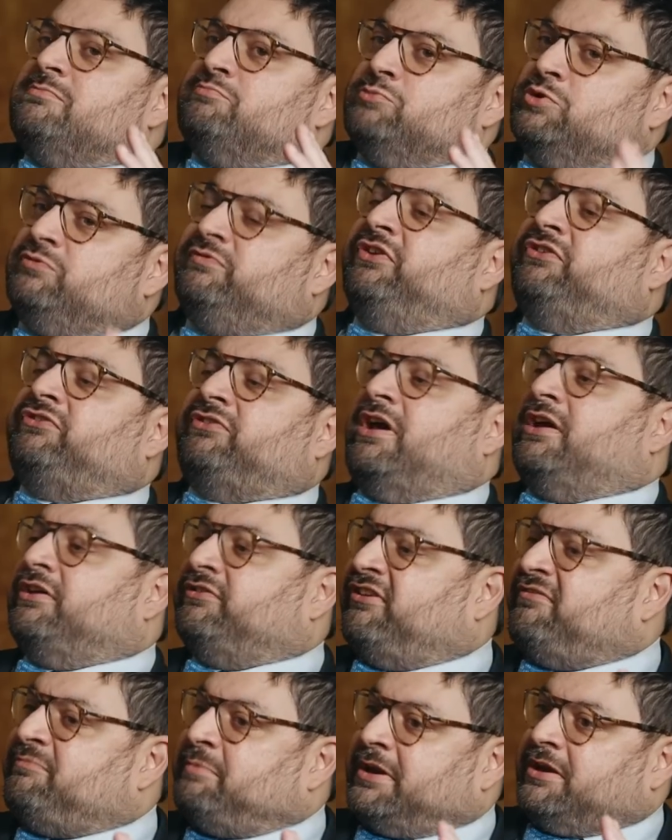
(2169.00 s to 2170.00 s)
movie stars
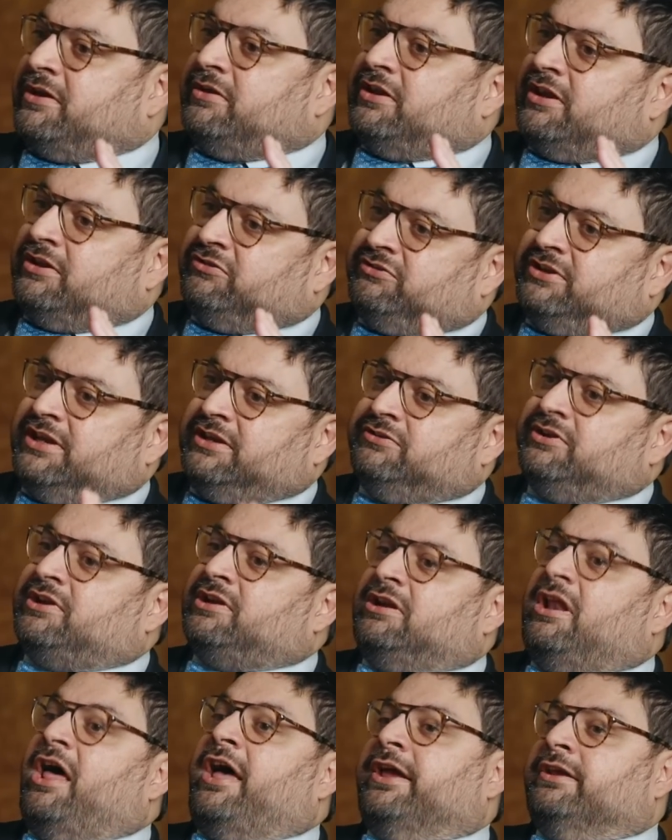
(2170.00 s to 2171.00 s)
have been in, in
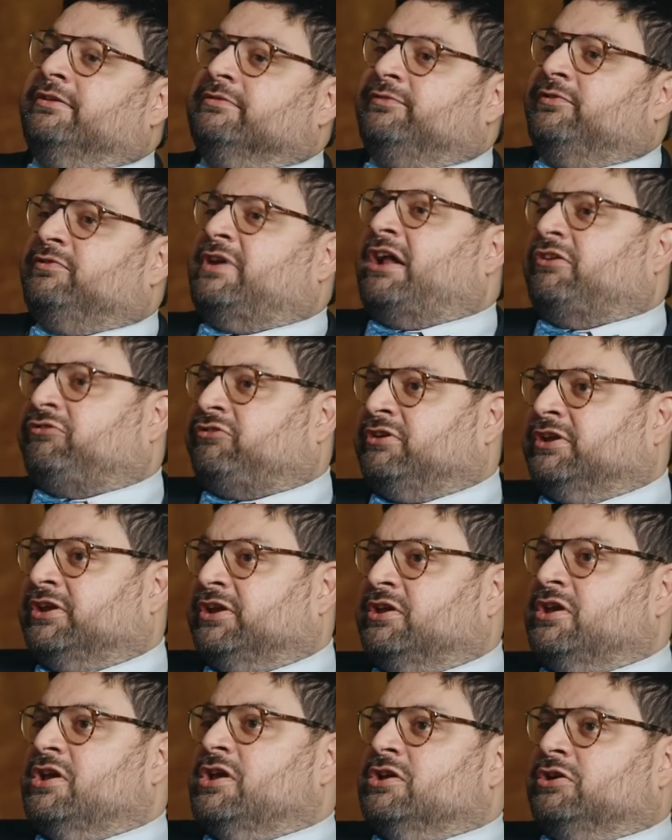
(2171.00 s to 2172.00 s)
decline for
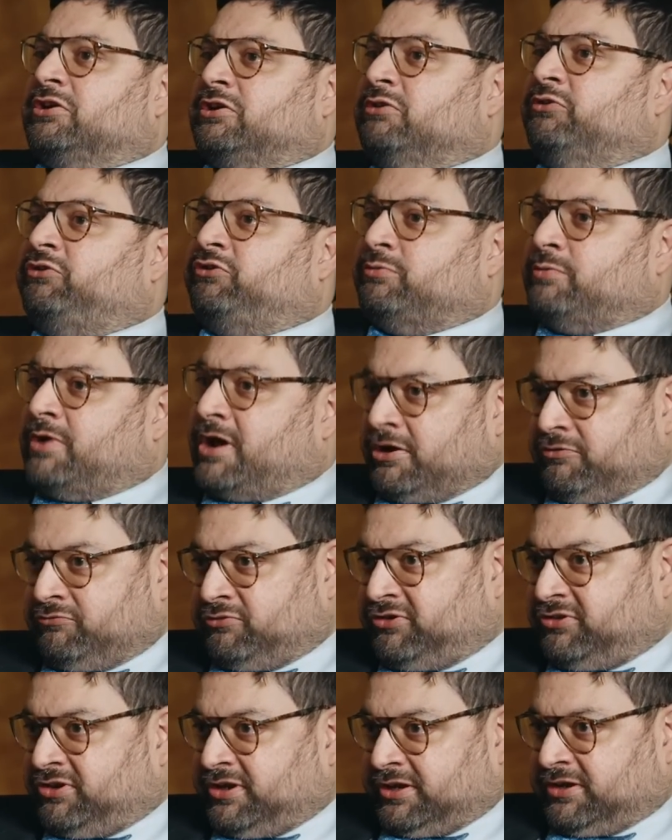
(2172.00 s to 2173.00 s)
actually close to a
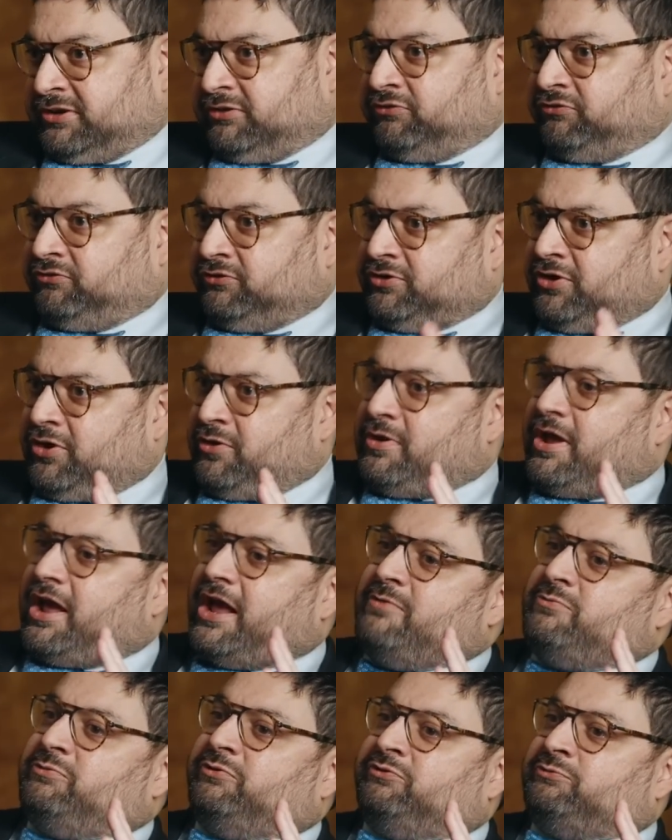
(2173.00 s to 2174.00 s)
hundred years. Yeah. You know, I
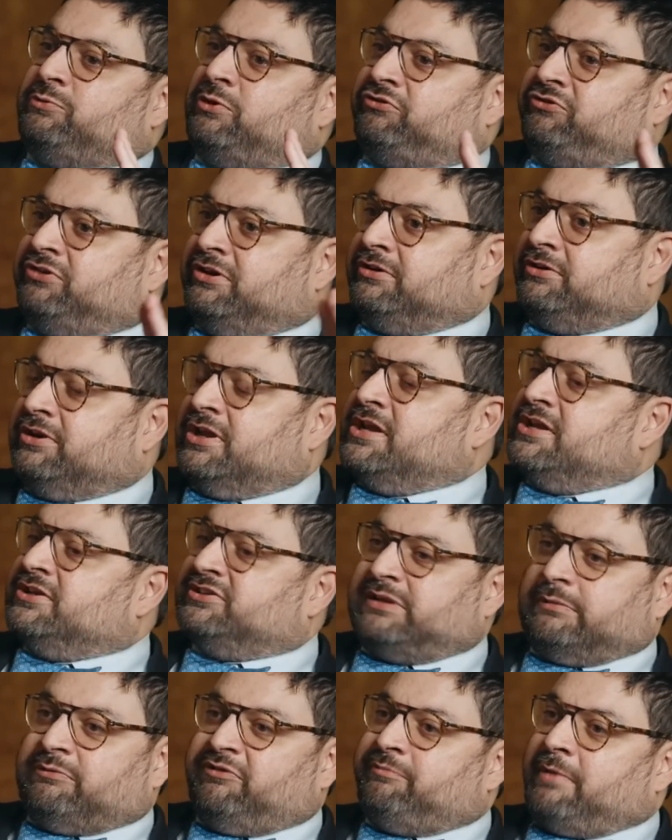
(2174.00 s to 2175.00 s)
was watching
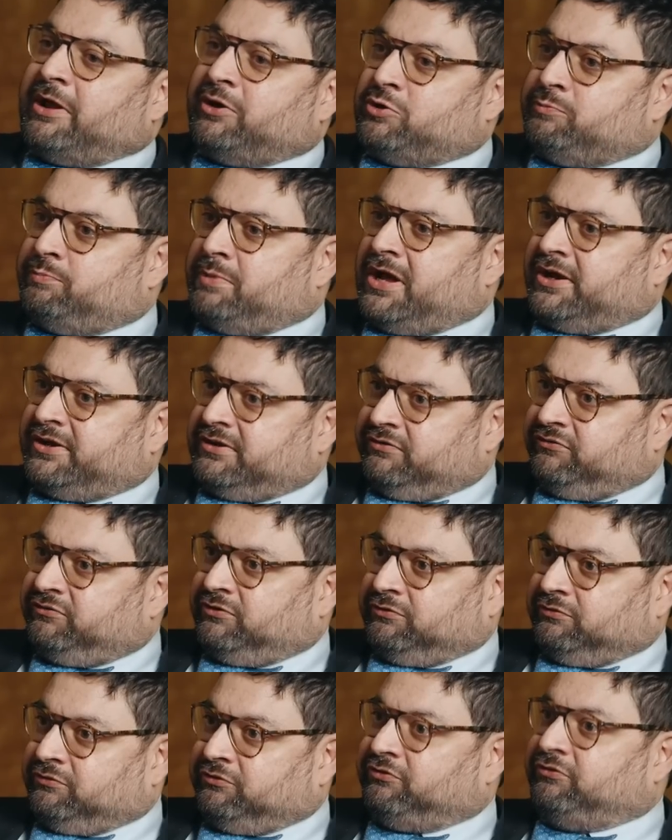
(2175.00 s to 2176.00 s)
some of Michael
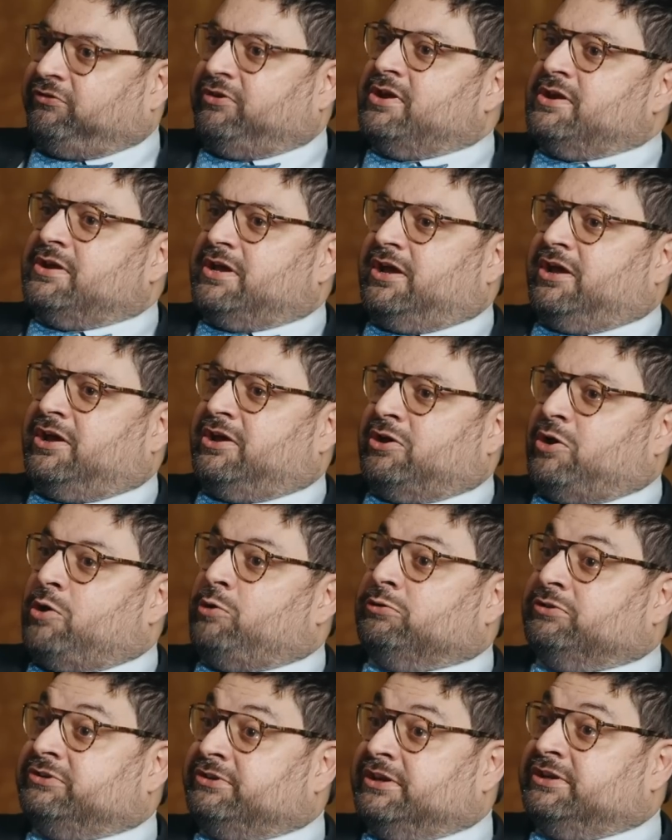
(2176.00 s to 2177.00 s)
Parkinson's uh,
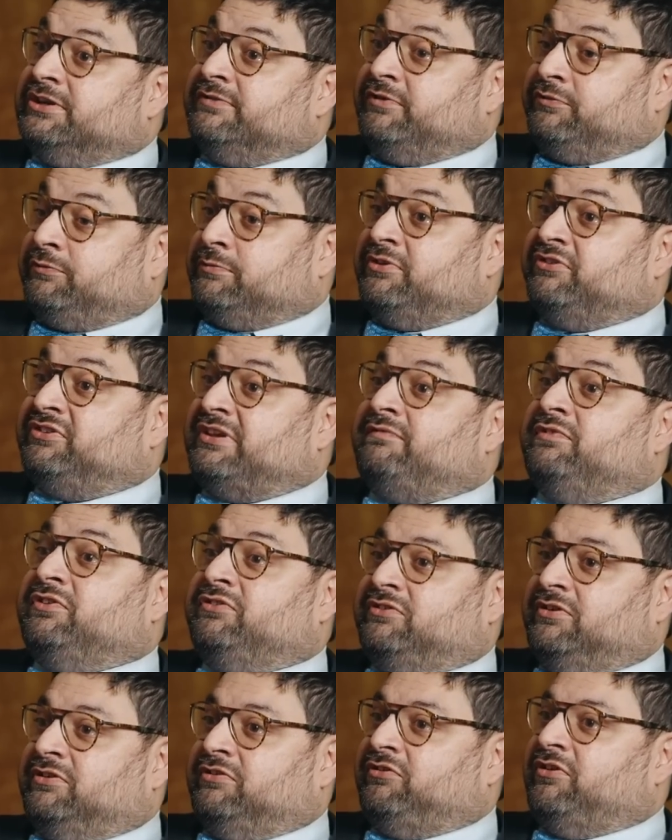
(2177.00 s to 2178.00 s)
old interviews from the
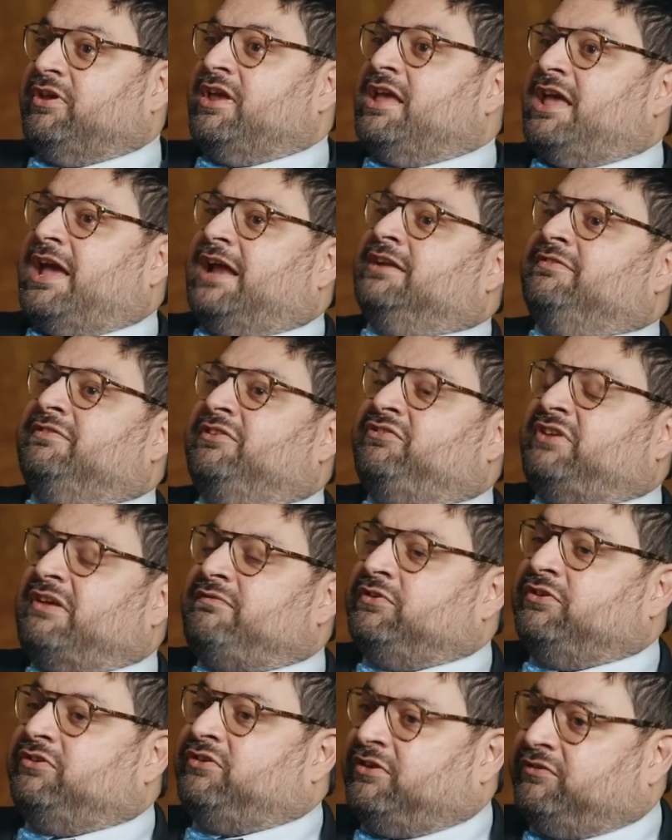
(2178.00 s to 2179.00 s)
seventies, mm. and in the
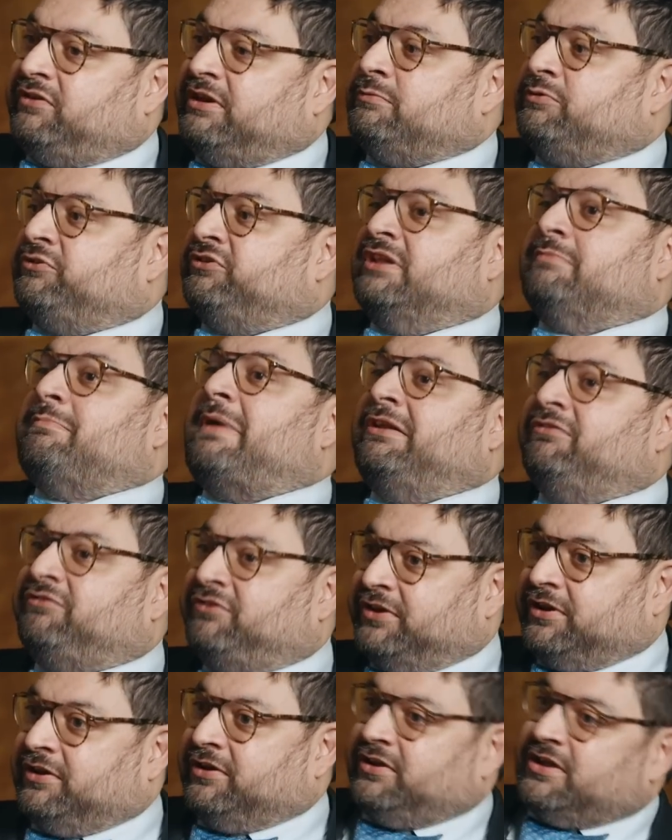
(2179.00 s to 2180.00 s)
seventies he was
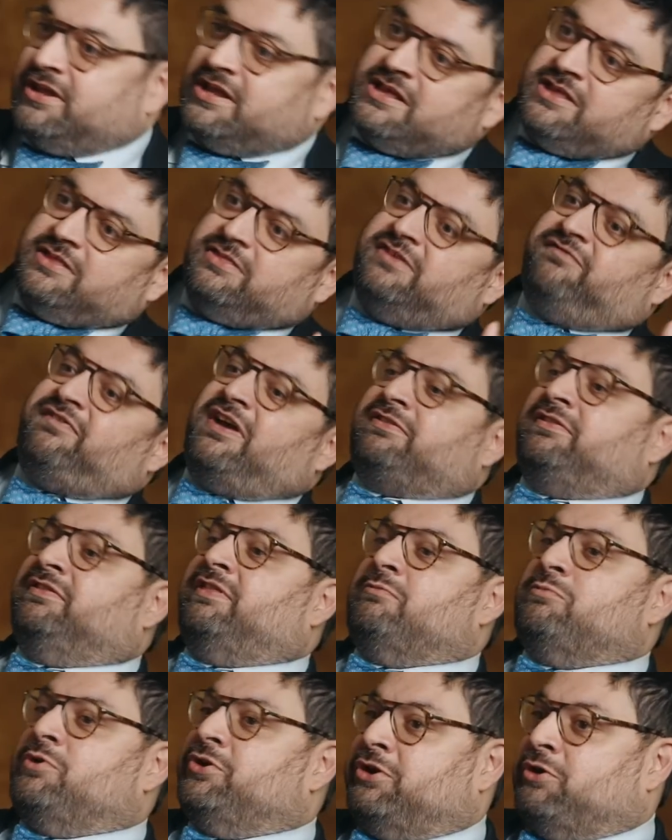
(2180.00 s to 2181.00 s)
lamenting the fact that
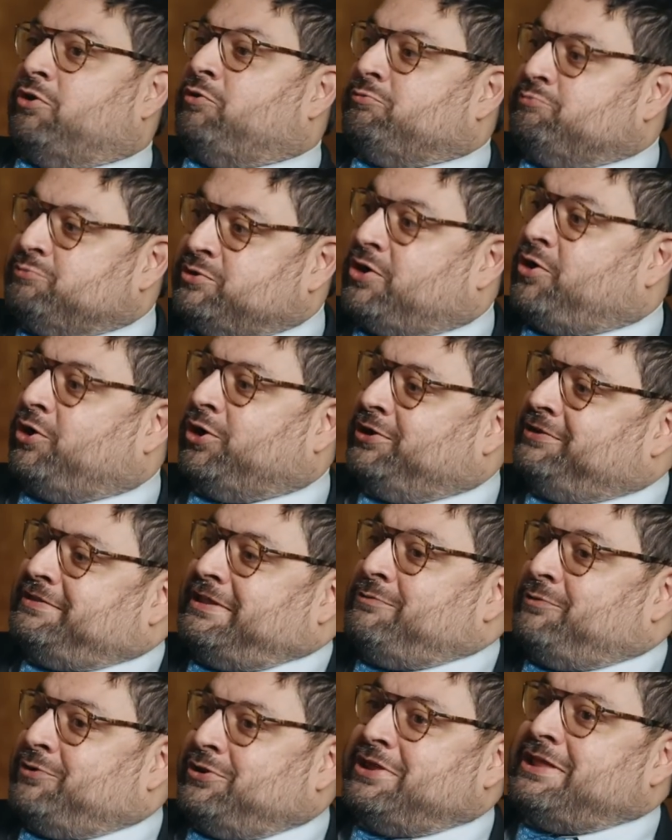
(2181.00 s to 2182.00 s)
there were no
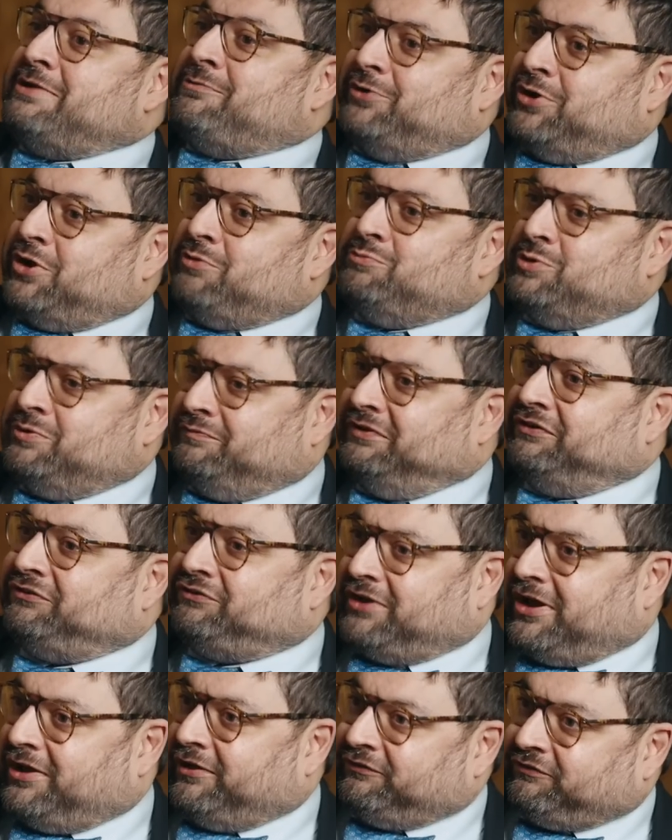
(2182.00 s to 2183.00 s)
there were there were no movie
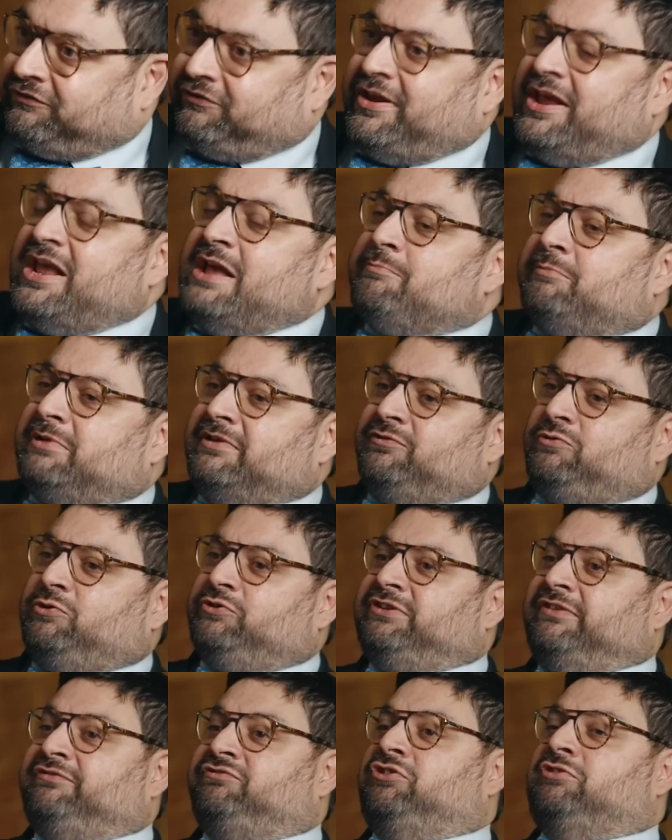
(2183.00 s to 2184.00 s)
stars. Yeah. But of
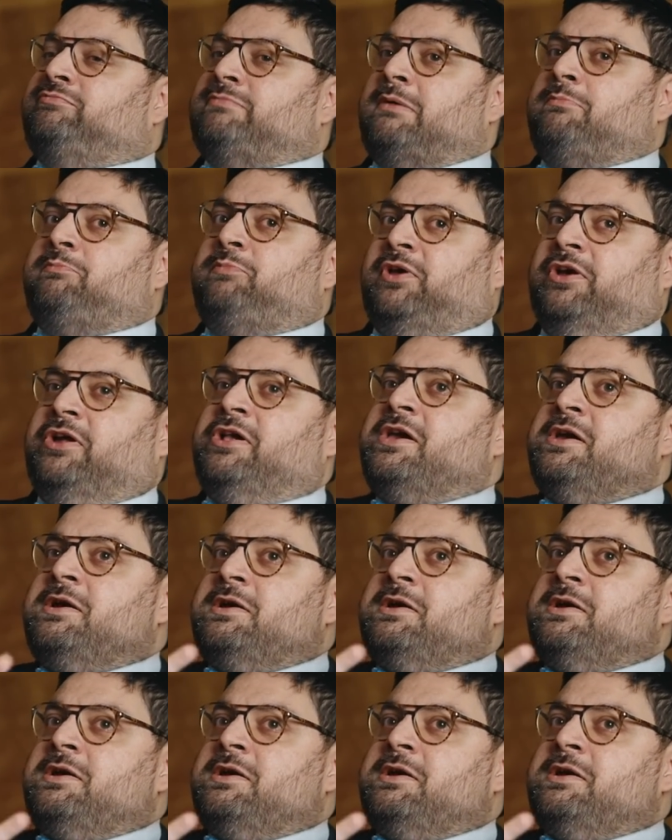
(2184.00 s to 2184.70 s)
course, you have to remember,